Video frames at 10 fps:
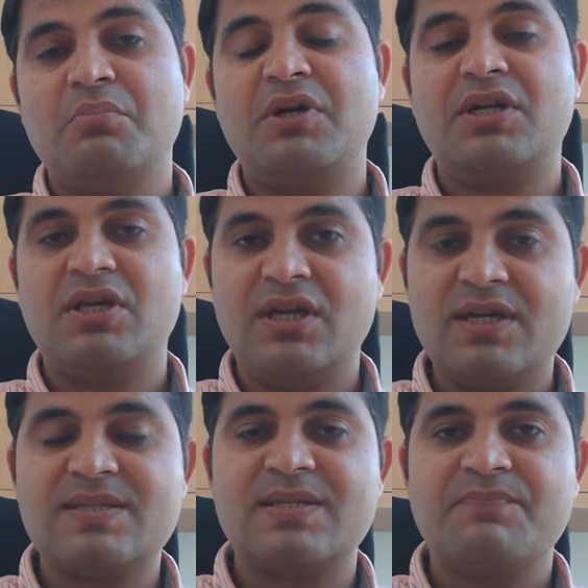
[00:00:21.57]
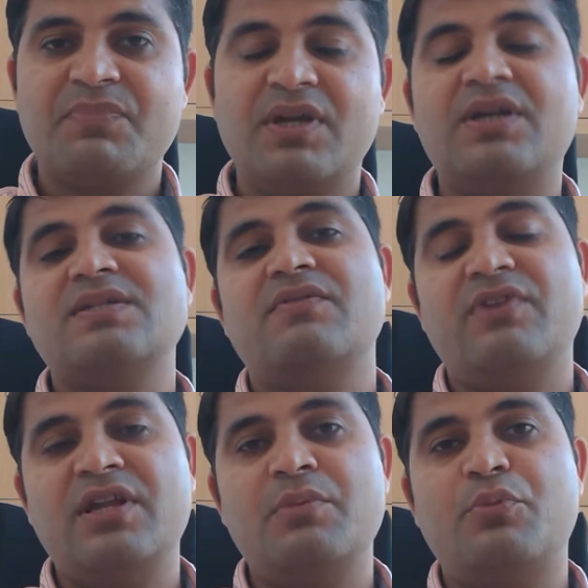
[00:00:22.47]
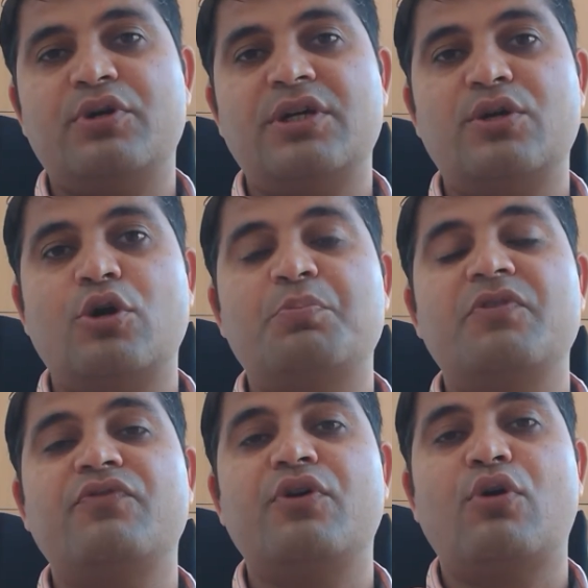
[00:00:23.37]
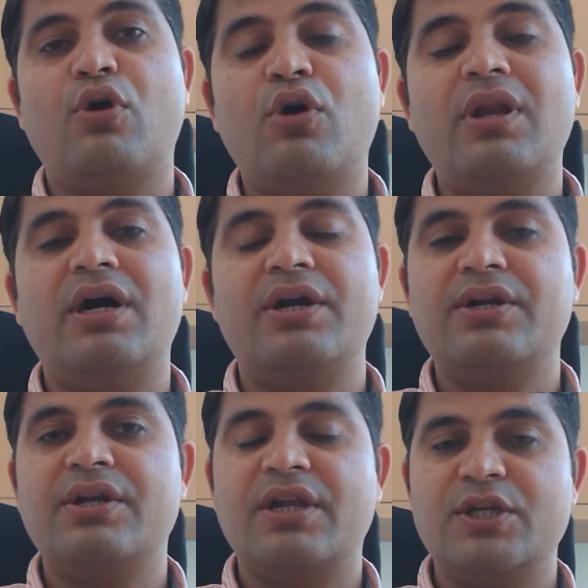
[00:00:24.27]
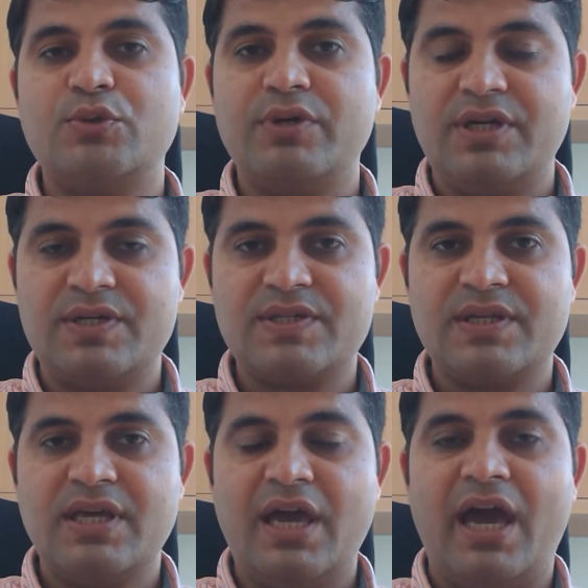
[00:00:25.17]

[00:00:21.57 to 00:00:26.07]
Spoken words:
but yes, it is a very important topic for all undergraduates